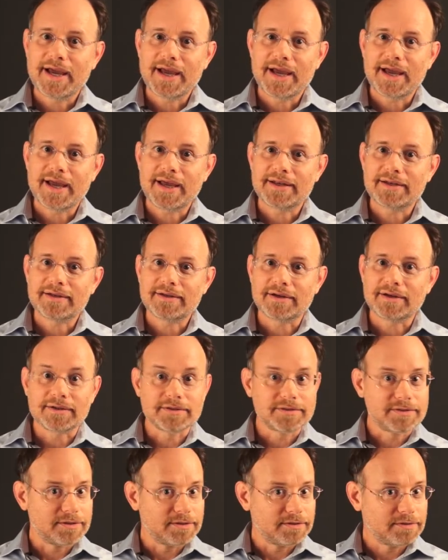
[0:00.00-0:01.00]
and
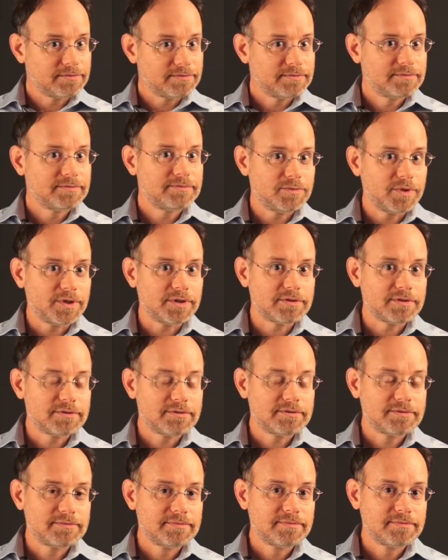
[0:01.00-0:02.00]
also
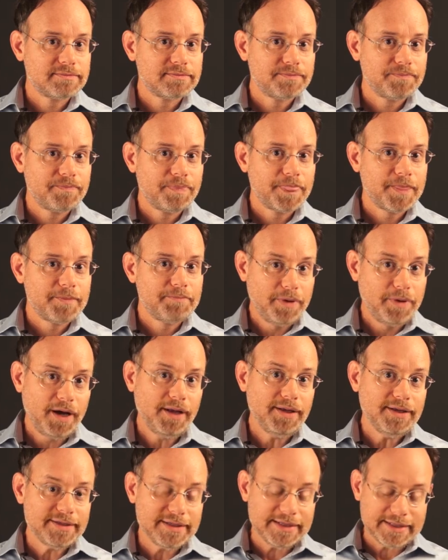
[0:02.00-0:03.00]
with
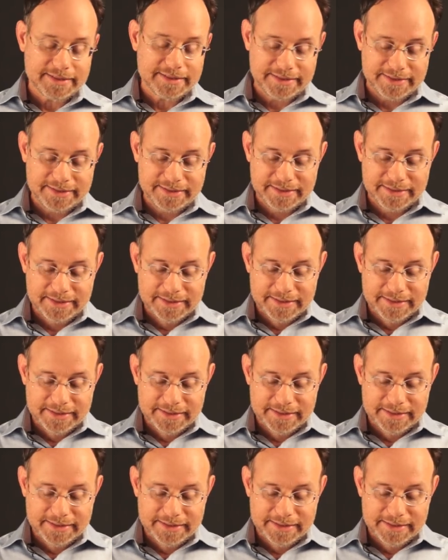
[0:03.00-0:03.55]
politics.